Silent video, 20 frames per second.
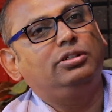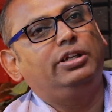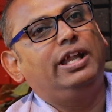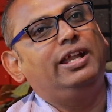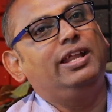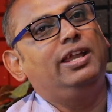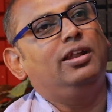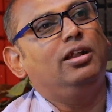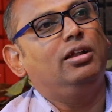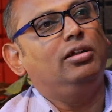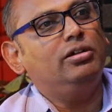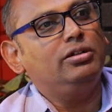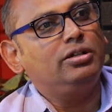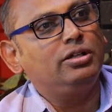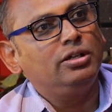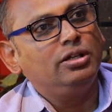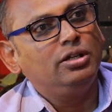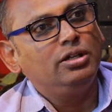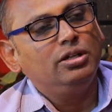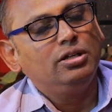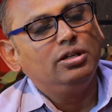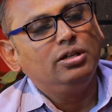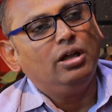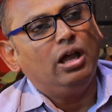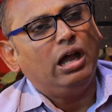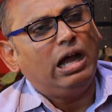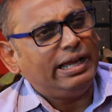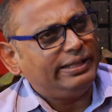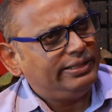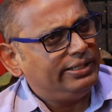getting an alert,
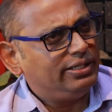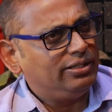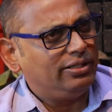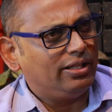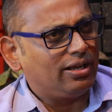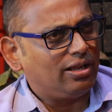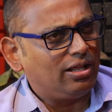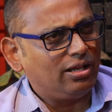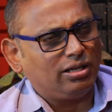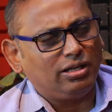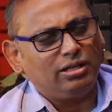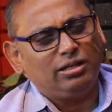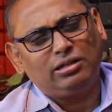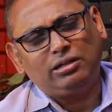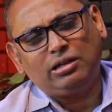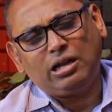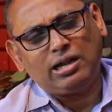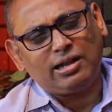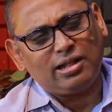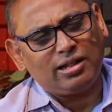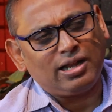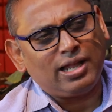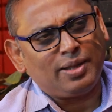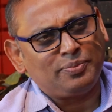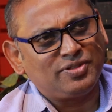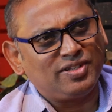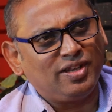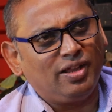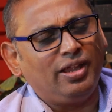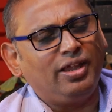I think there are radar
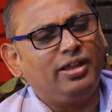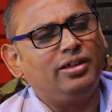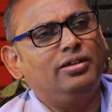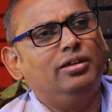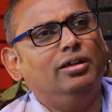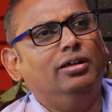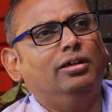apps like